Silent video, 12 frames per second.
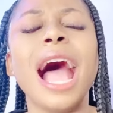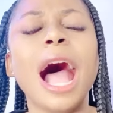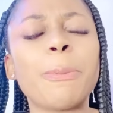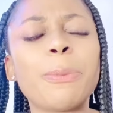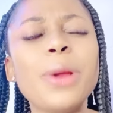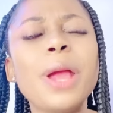
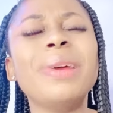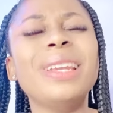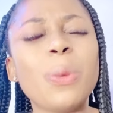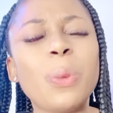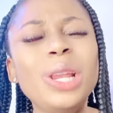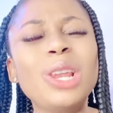I pray may
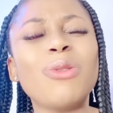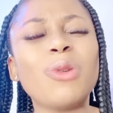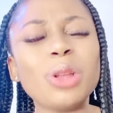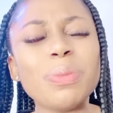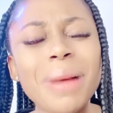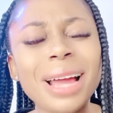the will of
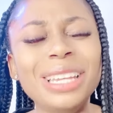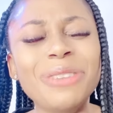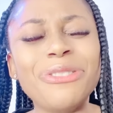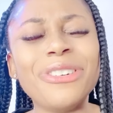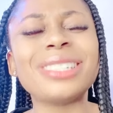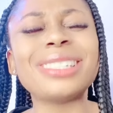God
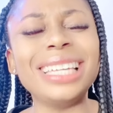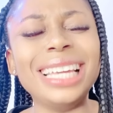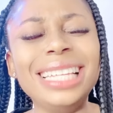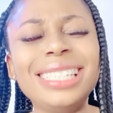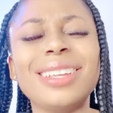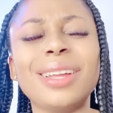manifest
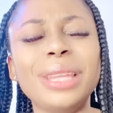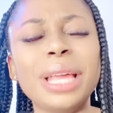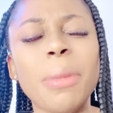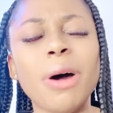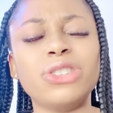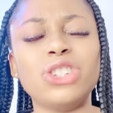in the
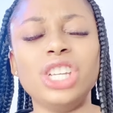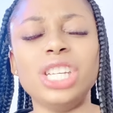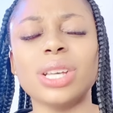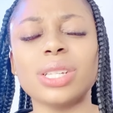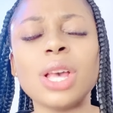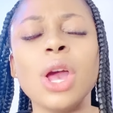name of
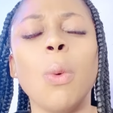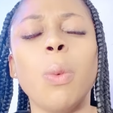Jesus.